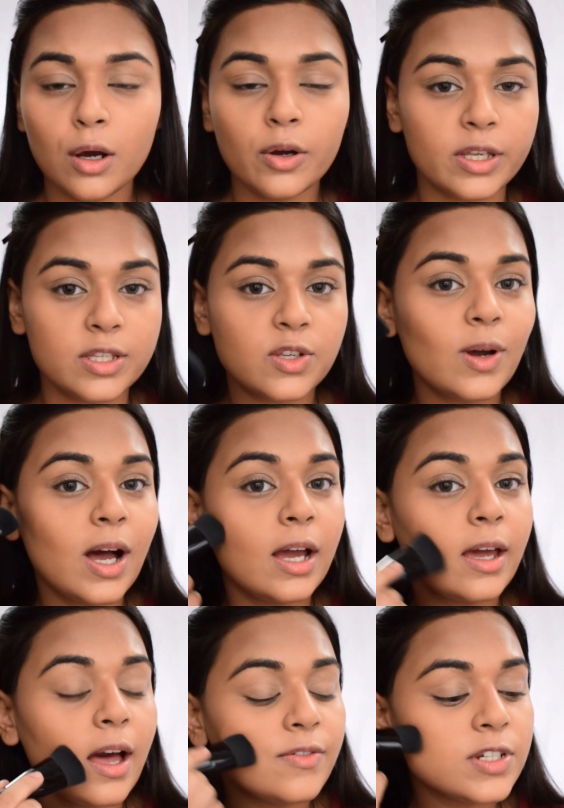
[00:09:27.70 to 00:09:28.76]
Okay, so I
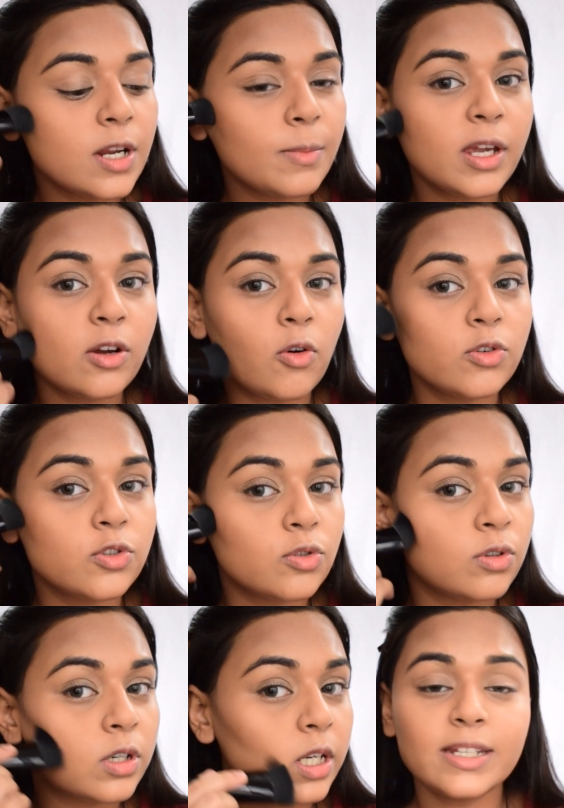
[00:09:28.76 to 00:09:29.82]
have done my
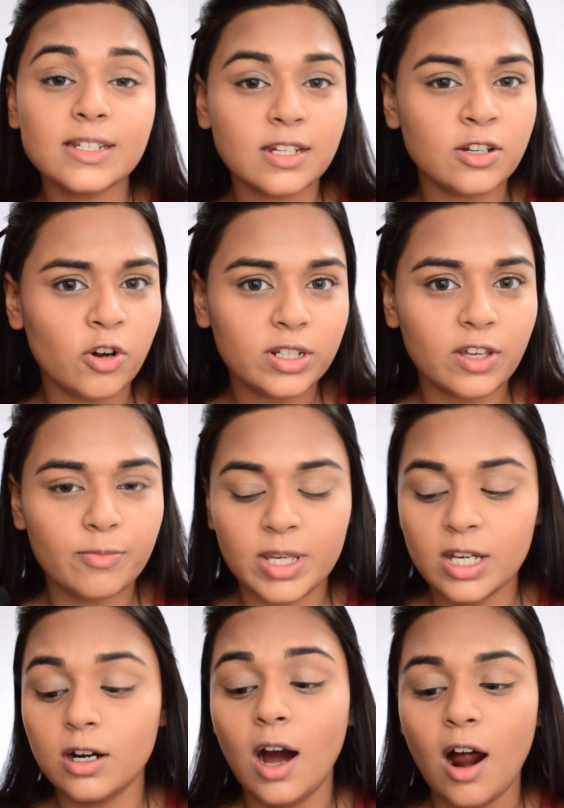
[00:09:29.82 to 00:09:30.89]
contour. It did not give me
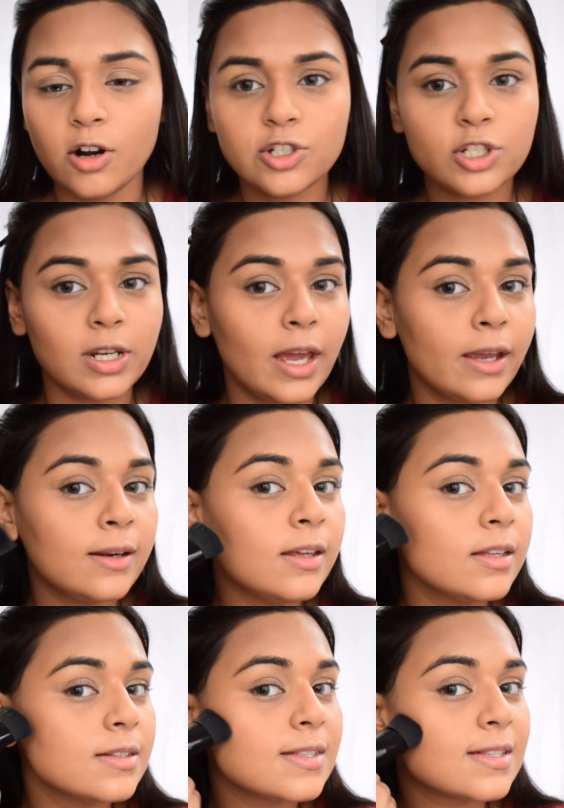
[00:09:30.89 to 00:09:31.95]
a harsh line.
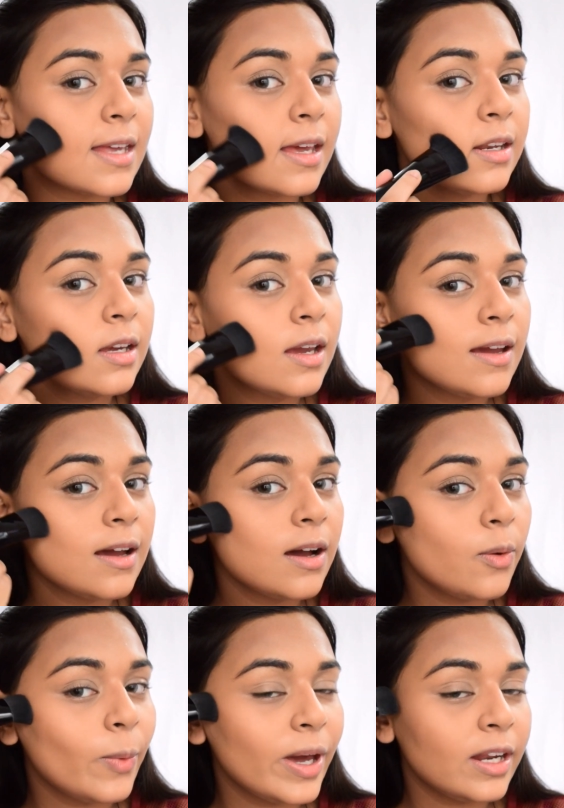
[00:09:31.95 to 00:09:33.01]
Instead,
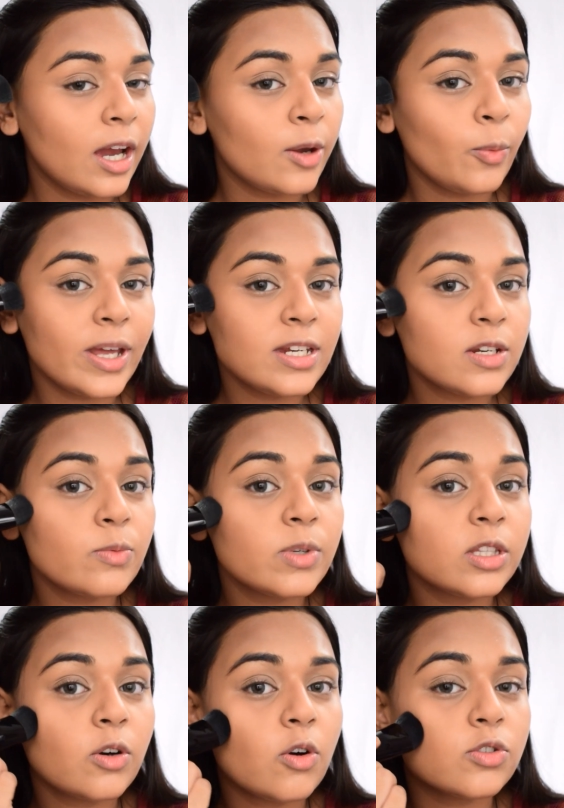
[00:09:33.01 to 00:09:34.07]
when I went in with
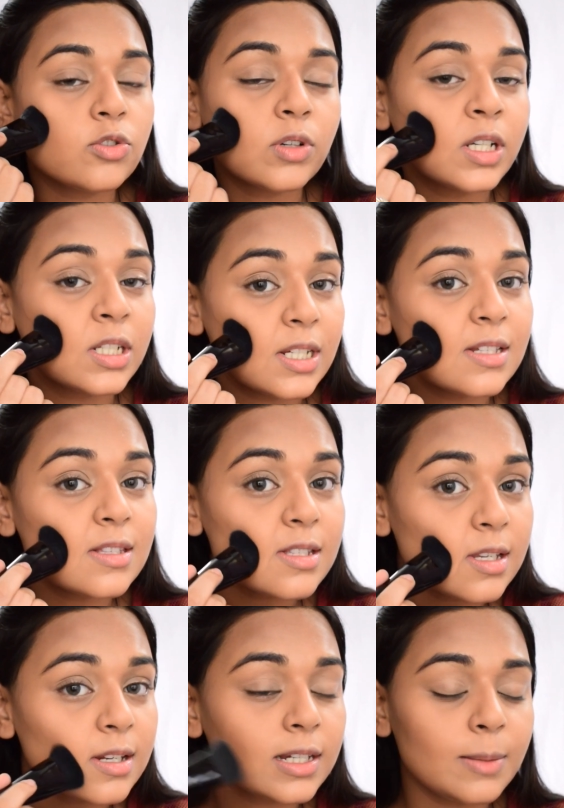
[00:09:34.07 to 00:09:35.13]
the contour, it
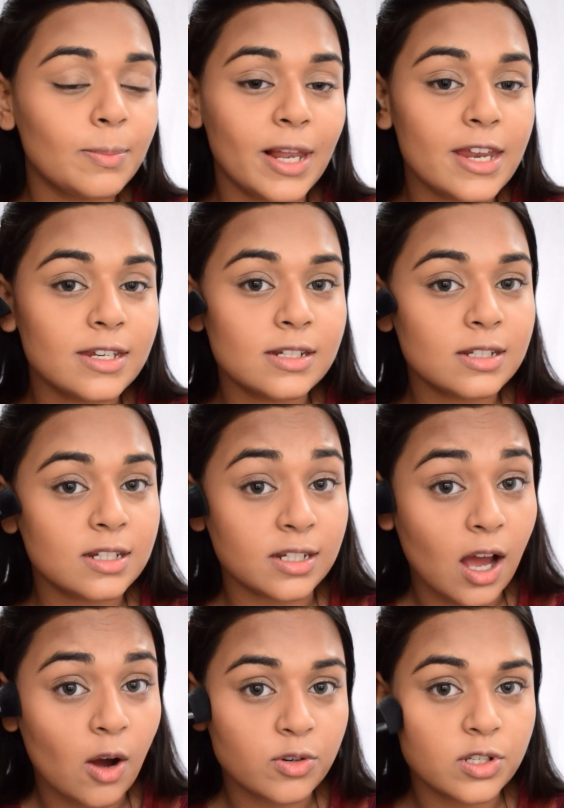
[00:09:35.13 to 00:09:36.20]
instantly blended it
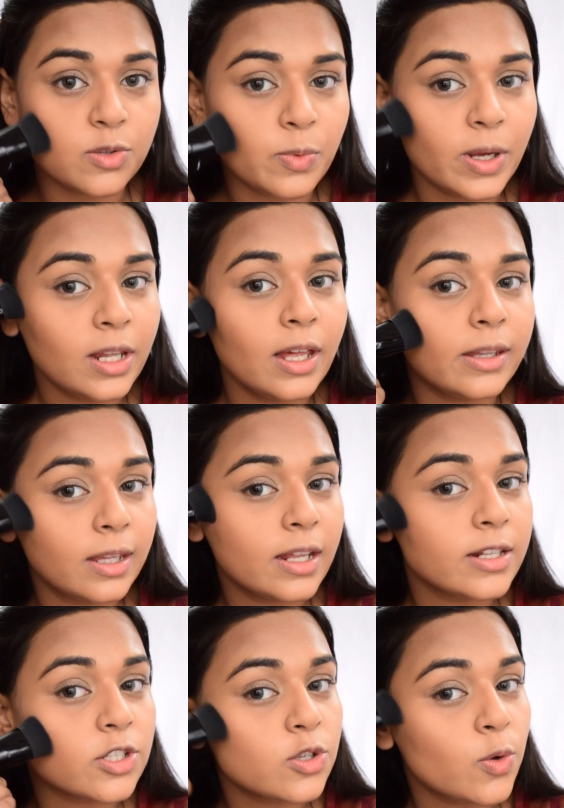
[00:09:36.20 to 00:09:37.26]
out as well, and then
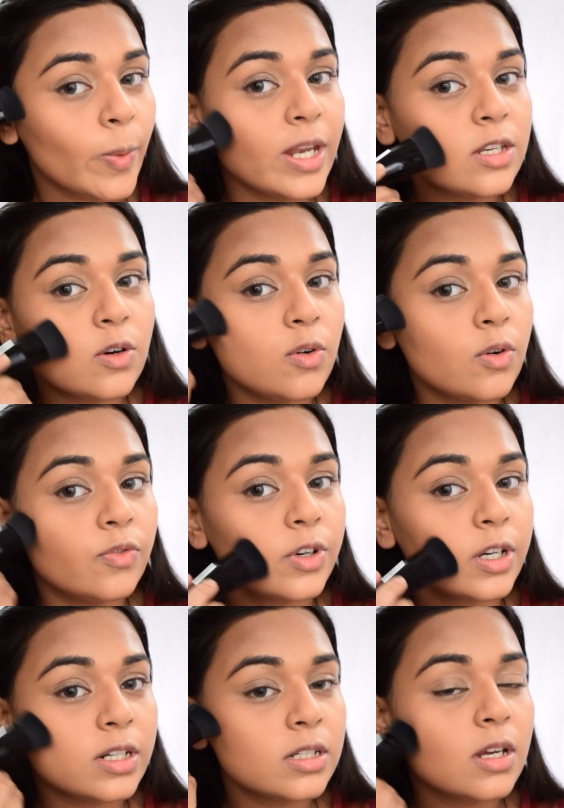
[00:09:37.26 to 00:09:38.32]
I just went over
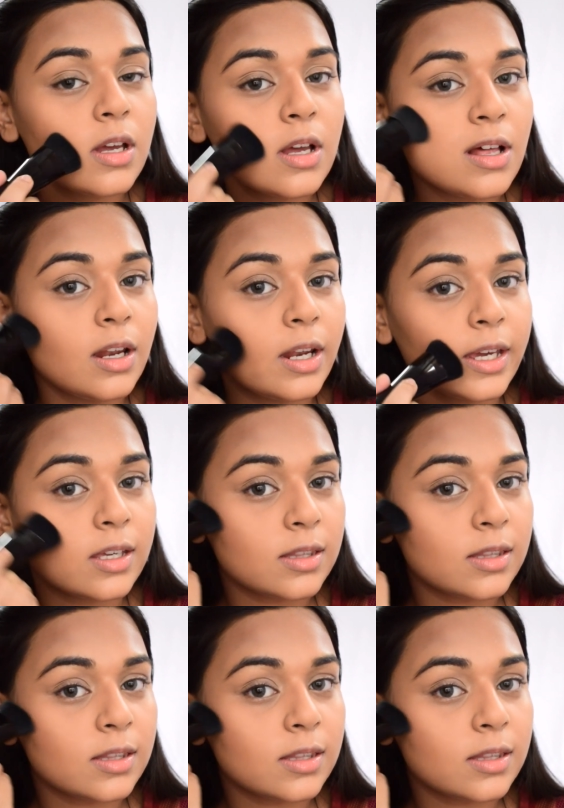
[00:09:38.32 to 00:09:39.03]
it like